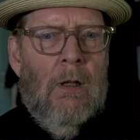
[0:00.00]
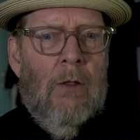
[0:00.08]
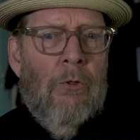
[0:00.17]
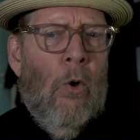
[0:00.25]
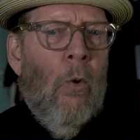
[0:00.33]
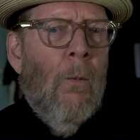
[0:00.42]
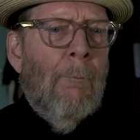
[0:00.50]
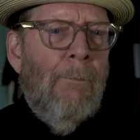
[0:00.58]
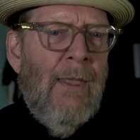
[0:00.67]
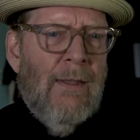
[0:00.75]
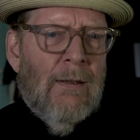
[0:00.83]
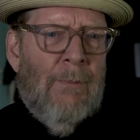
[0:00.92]
The whole
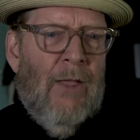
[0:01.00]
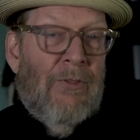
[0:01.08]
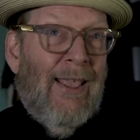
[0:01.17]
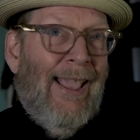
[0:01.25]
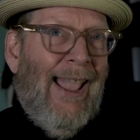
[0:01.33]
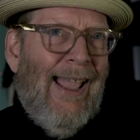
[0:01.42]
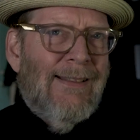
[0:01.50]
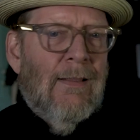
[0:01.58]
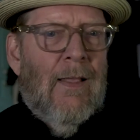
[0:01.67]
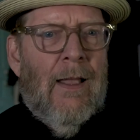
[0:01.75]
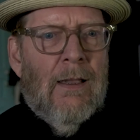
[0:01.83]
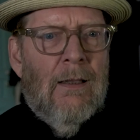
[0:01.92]
bit about the
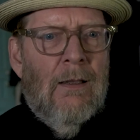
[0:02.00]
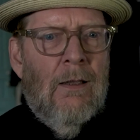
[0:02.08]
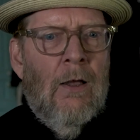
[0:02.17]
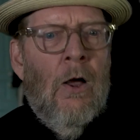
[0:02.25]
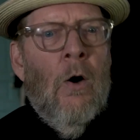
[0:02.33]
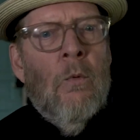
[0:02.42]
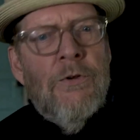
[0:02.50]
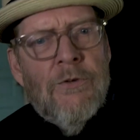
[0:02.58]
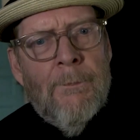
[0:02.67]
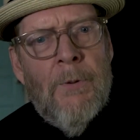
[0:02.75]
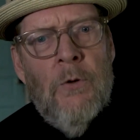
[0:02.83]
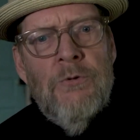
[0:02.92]
Cadillac was
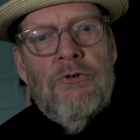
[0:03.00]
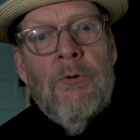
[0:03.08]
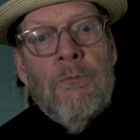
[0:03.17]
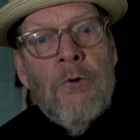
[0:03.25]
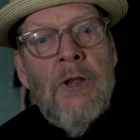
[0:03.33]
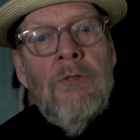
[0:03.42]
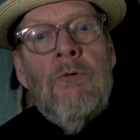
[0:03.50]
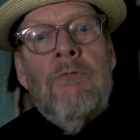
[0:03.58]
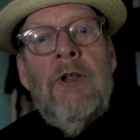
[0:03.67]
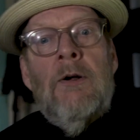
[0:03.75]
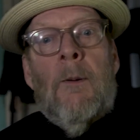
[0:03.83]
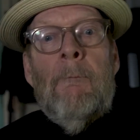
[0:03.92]
supposed to bring the
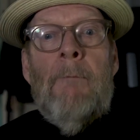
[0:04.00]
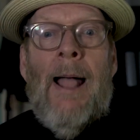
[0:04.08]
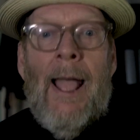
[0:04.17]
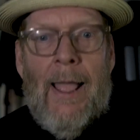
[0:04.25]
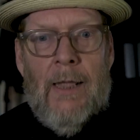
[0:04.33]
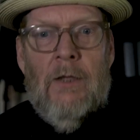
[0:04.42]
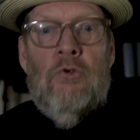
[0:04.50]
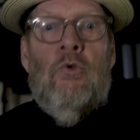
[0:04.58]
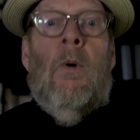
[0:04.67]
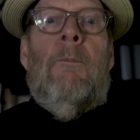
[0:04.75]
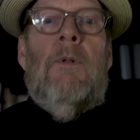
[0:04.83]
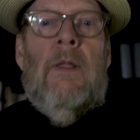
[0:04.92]
reader back
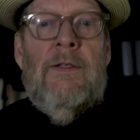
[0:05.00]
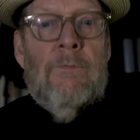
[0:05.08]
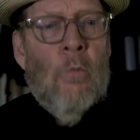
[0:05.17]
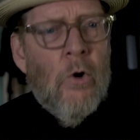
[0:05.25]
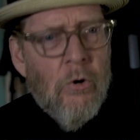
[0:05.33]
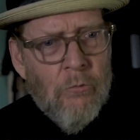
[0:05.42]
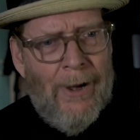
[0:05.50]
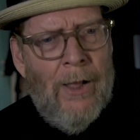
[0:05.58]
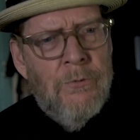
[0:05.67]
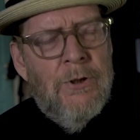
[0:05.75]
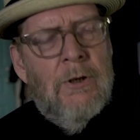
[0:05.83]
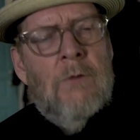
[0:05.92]
to a place more
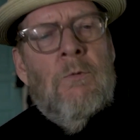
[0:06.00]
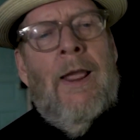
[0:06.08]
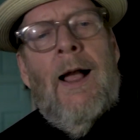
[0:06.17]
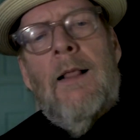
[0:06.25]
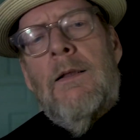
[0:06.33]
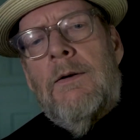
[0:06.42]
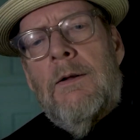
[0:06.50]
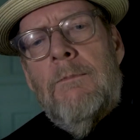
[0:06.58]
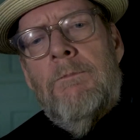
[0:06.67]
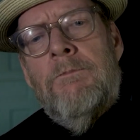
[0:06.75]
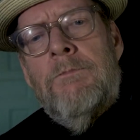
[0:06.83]
grounded in reality.